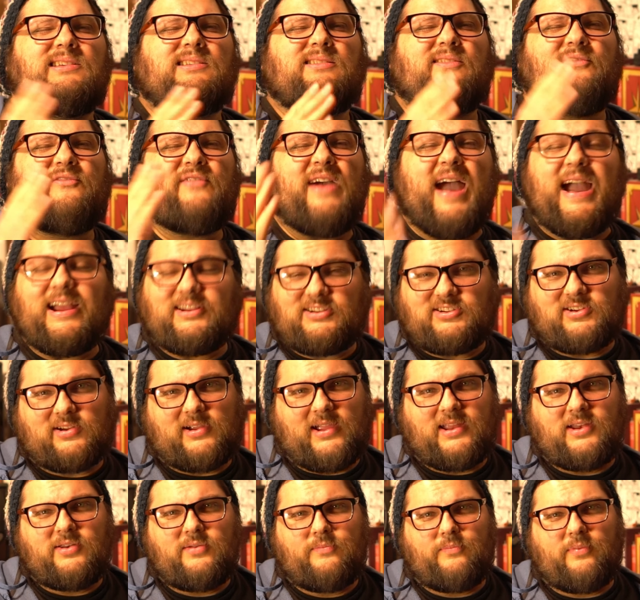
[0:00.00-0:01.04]
factor
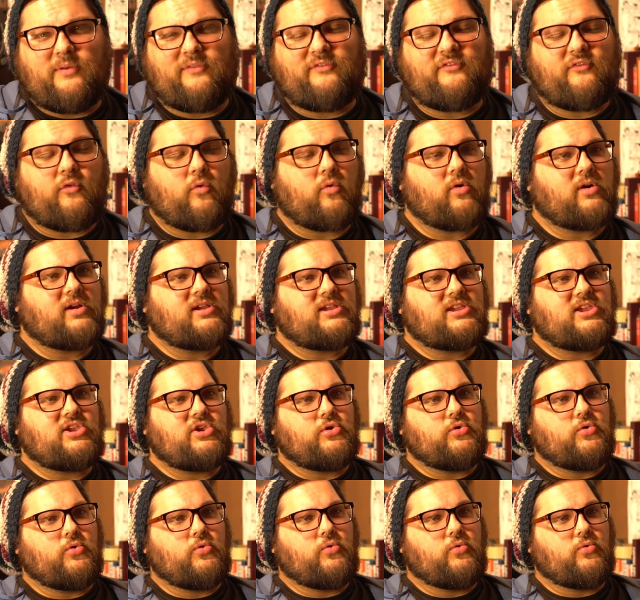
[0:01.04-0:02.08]
in before
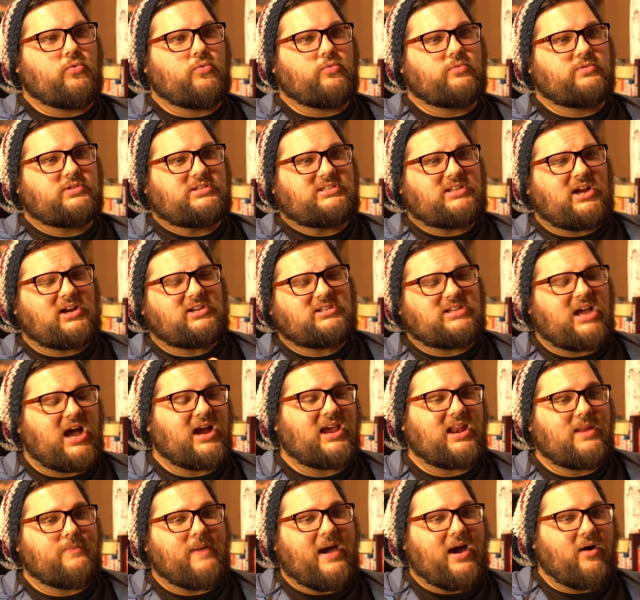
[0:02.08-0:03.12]
you start
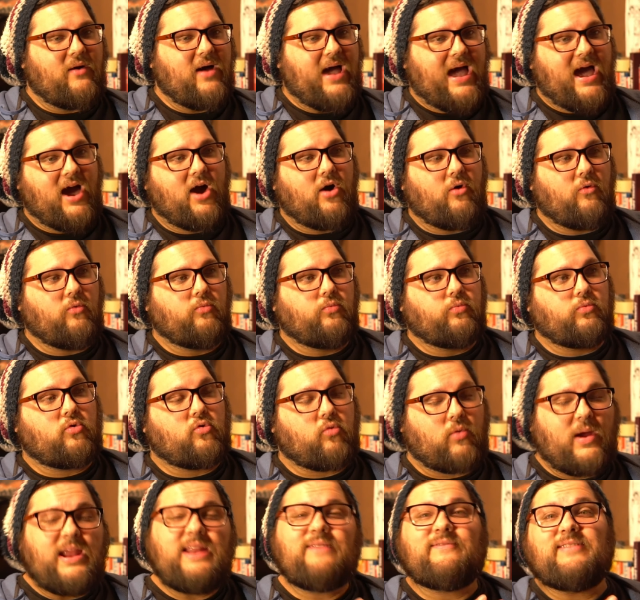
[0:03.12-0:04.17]
talking about how
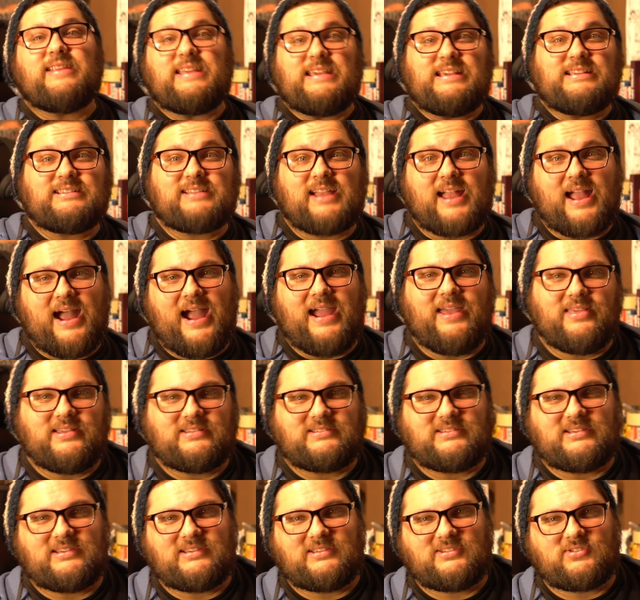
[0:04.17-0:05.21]
great of an isekai
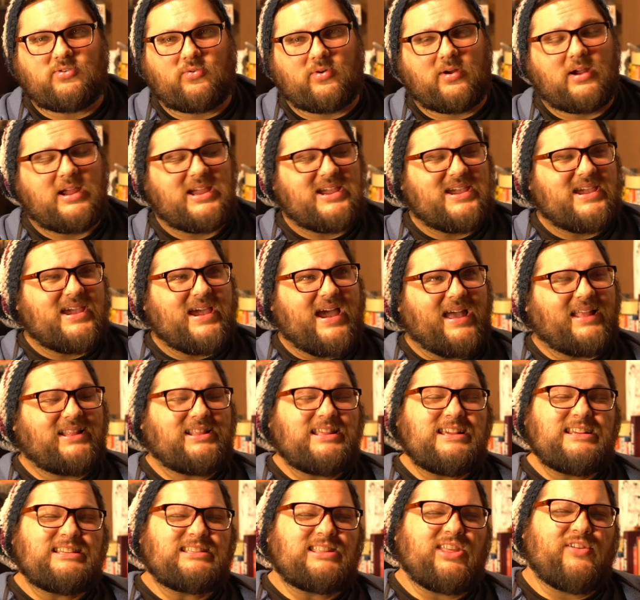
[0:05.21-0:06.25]
this is, or at
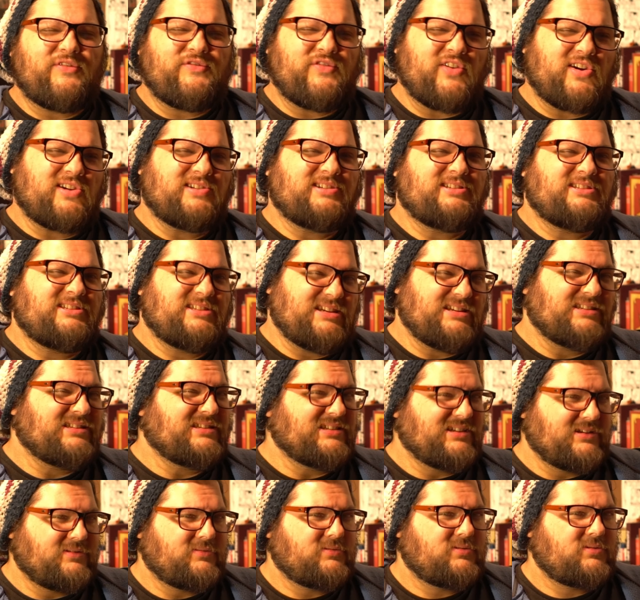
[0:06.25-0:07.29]
least the first
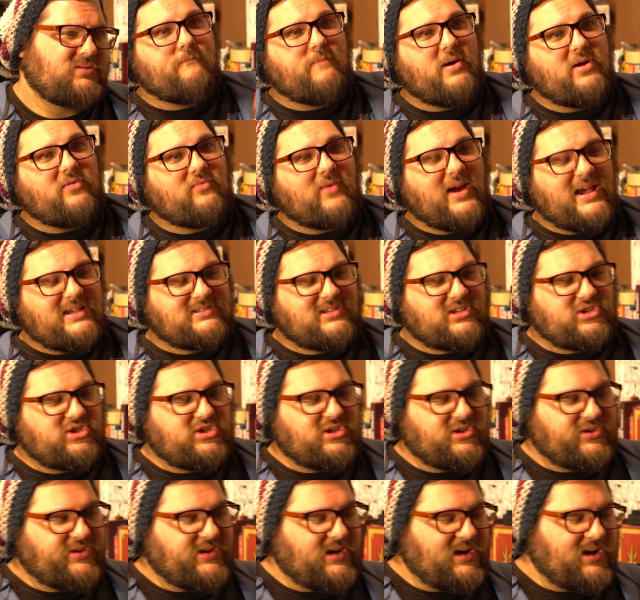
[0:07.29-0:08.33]
season. But Rising of the
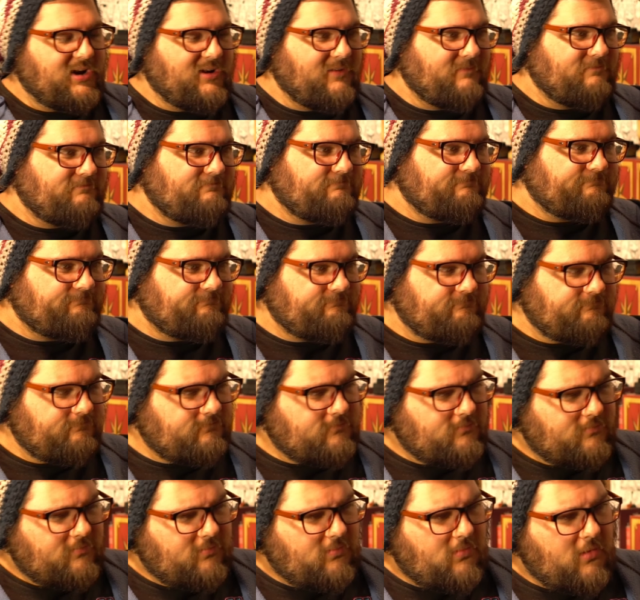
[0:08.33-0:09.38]
Shield Hero
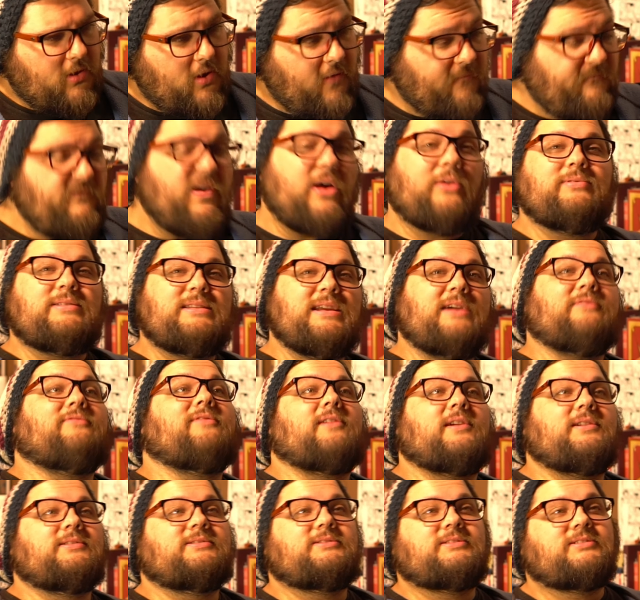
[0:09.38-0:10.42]
felt
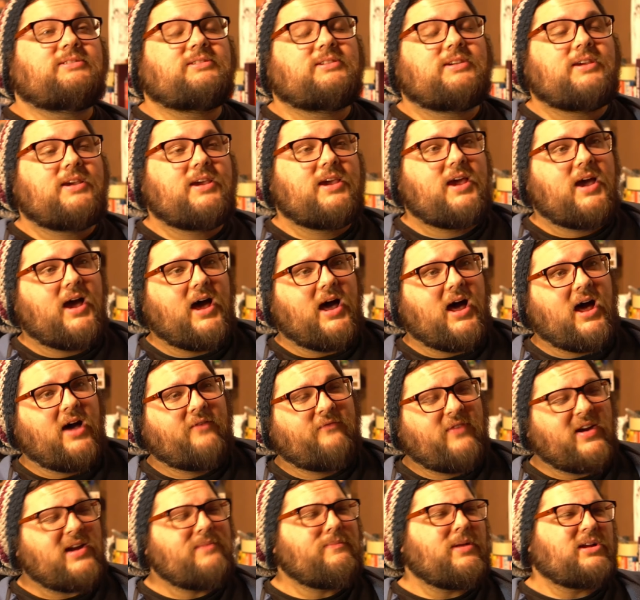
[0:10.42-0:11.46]
different.
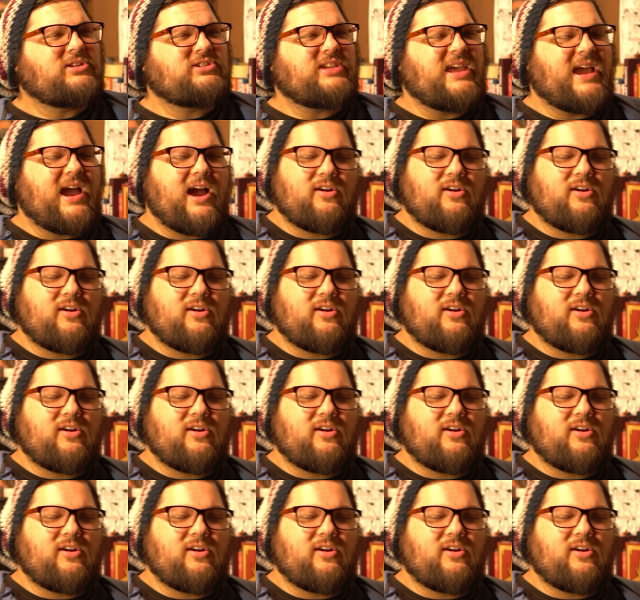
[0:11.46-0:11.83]
Very much like how